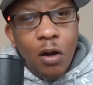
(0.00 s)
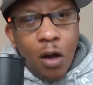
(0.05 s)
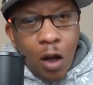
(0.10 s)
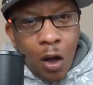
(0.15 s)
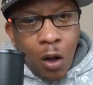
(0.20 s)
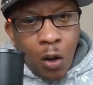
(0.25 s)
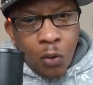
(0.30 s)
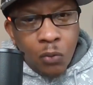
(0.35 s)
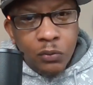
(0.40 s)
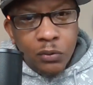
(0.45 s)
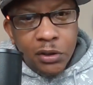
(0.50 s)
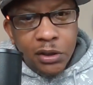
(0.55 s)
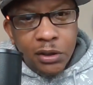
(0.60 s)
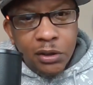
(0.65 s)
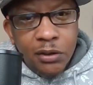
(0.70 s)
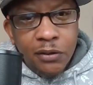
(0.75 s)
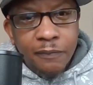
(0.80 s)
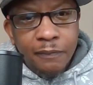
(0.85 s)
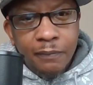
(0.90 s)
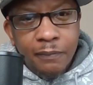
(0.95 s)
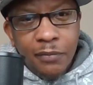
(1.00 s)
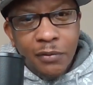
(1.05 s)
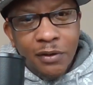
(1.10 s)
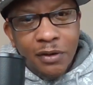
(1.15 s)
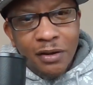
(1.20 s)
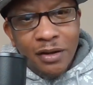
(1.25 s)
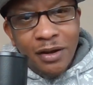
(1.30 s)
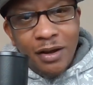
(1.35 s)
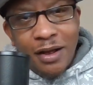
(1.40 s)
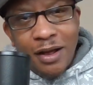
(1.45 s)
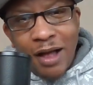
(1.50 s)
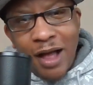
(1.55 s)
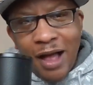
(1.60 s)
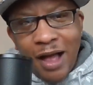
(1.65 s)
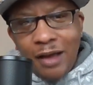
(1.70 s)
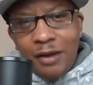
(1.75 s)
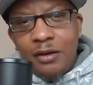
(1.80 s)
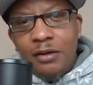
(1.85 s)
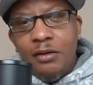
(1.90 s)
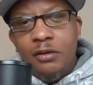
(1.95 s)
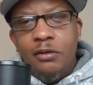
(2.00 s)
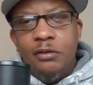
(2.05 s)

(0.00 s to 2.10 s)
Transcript: Only. Holla.